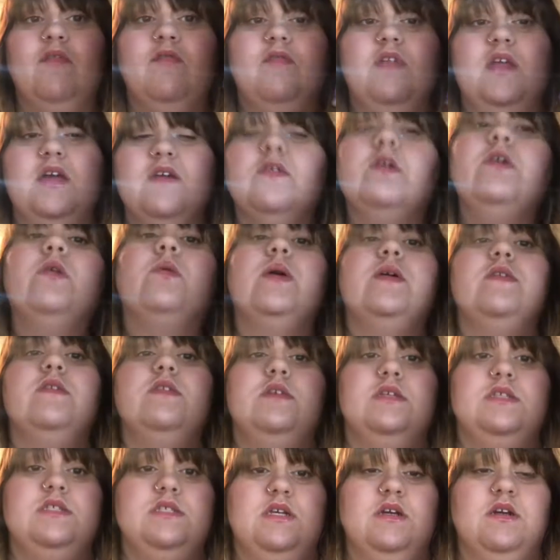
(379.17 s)
never read
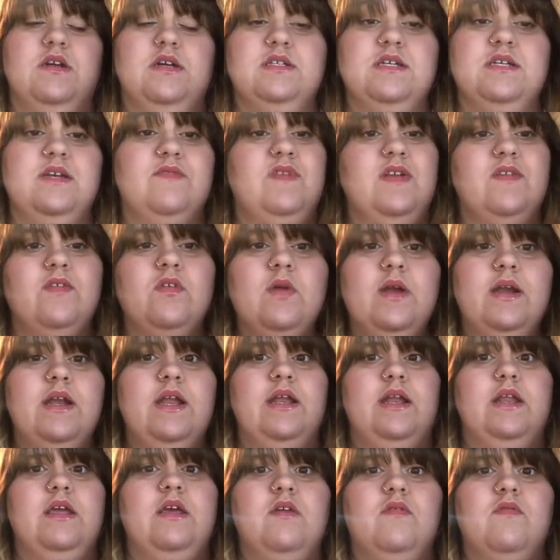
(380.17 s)
this series. I've never read
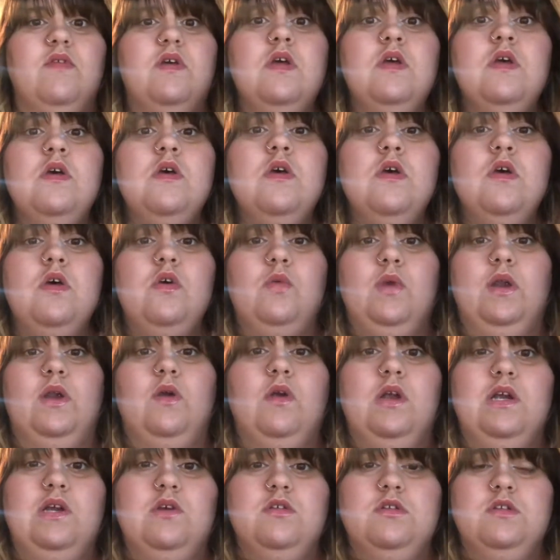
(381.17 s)
any of Rick
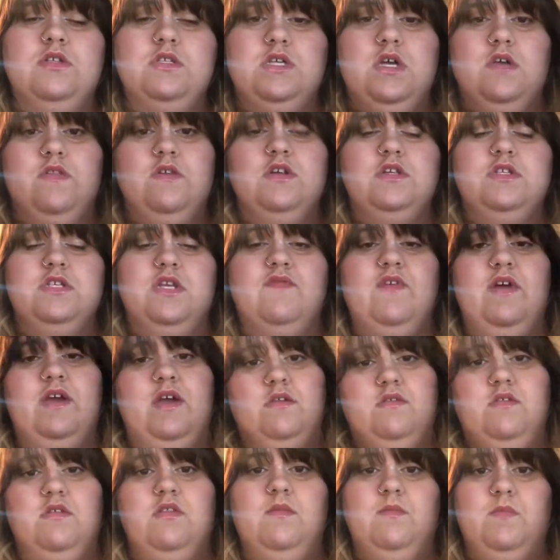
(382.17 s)
Riordan's other stuff, like
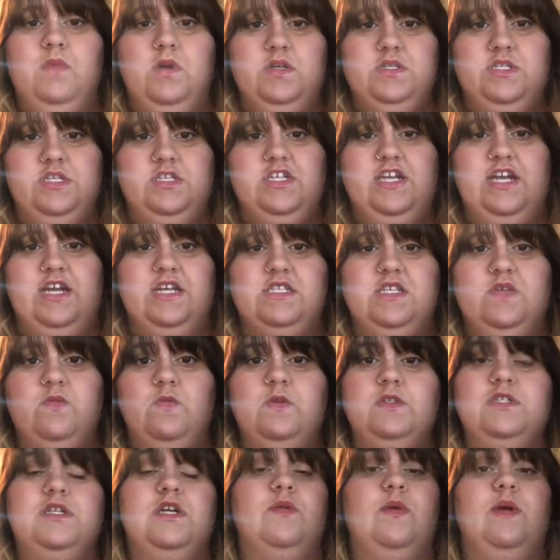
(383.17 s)
other than Percy Jackson,
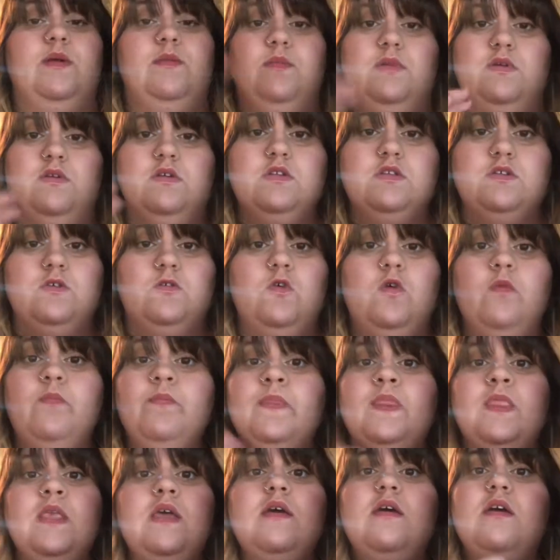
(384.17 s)
which I read middle school.
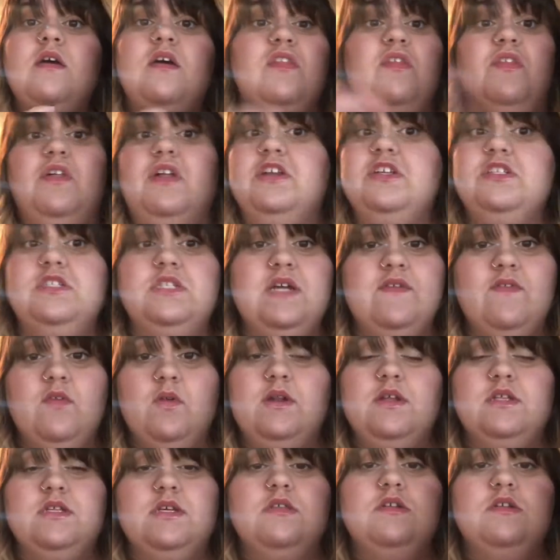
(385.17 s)
But I just never read his other